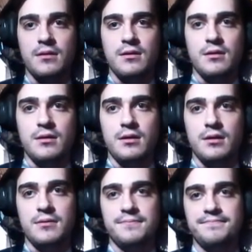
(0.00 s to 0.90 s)

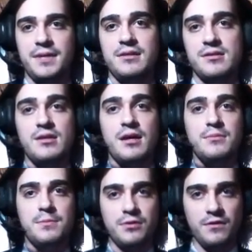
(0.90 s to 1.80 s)
By this time, the
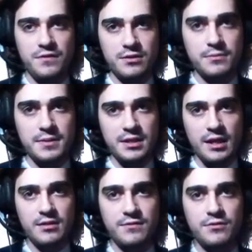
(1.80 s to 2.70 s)
profit to be
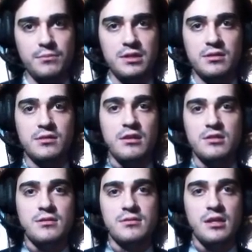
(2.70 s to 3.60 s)
gained from
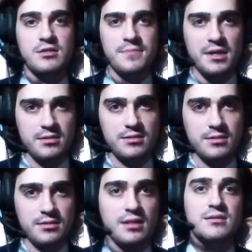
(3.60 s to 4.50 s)
international sales might
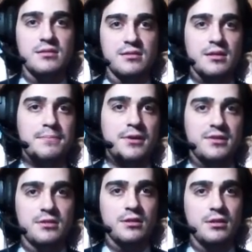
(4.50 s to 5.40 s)
not seem
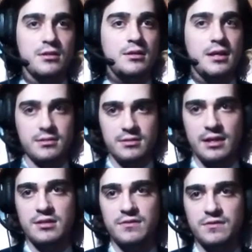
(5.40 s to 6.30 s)
particularly
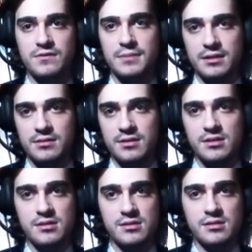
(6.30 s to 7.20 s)
attractive, but this
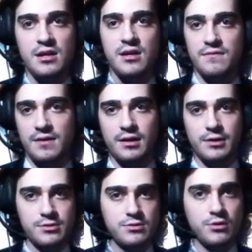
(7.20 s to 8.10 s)
is where
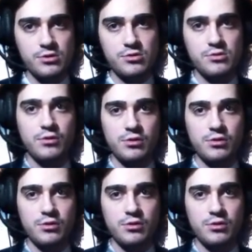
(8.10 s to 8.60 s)
outsourced order